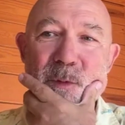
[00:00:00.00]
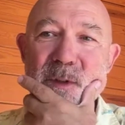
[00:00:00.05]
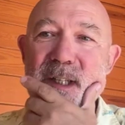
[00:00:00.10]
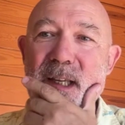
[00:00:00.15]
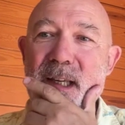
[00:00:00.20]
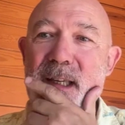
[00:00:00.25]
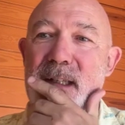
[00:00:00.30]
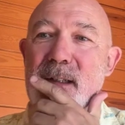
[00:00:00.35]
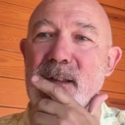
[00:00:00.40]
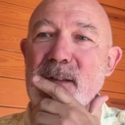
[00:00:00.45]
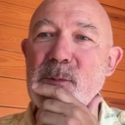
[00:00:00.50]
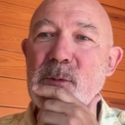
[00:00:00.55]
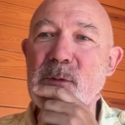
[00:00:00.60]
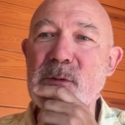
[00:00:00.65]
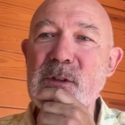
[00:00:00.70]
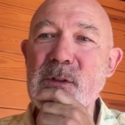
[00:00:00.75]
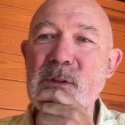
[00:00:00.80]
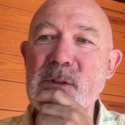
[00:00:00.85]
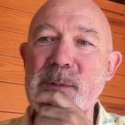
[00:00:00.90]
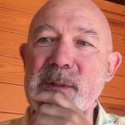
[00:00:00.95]
more titles, more
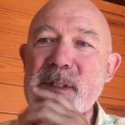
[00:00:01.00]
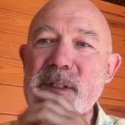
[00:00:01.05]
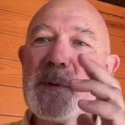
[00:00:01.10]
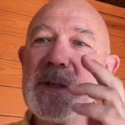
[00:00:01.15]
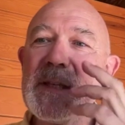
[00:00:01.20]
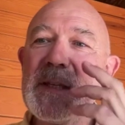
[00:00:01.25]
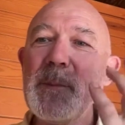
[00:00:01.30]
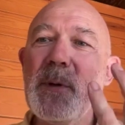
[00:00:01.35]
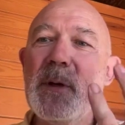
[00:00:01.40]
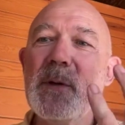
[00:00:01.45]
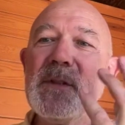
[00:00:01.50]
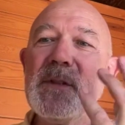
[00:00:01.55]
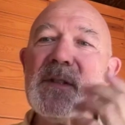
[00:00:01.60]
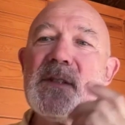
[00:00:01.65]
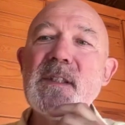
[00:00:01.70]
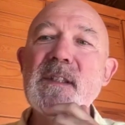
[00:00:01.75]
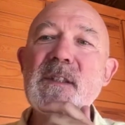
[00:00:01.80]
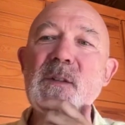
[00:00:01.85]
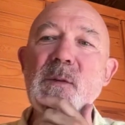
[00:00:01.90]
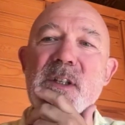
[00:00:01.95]
tournaments. But he poses
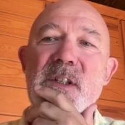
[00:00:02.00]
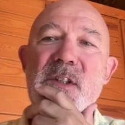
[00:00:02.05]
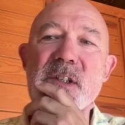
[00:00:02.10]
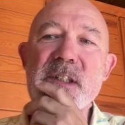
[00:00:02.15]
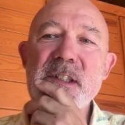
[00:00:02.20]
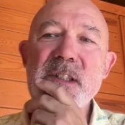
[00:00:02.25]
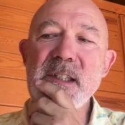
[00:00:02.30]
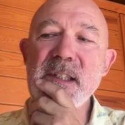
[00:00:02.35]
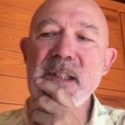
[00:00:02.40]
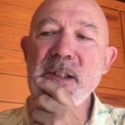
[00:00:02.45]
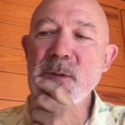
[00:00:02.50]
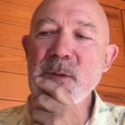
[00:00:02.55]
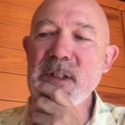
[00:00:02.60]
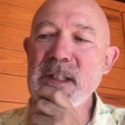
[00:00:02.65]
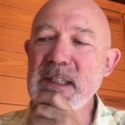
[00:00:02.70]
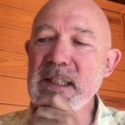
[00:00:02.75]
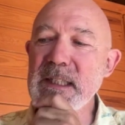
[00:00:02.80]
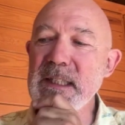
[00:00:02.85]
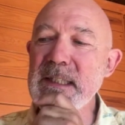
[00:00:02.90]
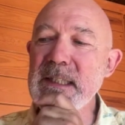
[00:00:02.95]
this question to the
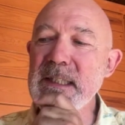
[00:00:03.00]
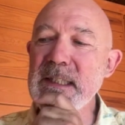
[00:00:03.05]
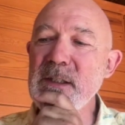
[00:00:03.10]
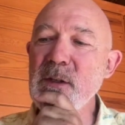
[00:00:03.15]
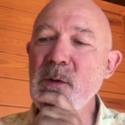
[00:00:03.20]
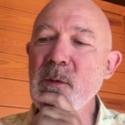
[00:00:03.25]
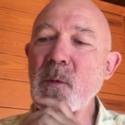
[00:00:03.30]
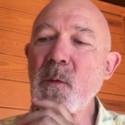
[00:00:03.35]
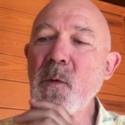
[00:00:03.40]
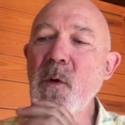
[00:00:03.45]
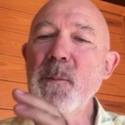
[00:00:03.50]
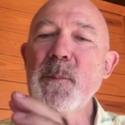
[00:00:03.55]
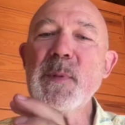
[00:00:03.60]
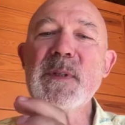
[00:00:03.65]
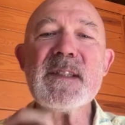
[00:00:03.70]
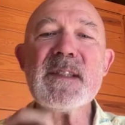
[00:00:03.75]
audience. He says, "So, what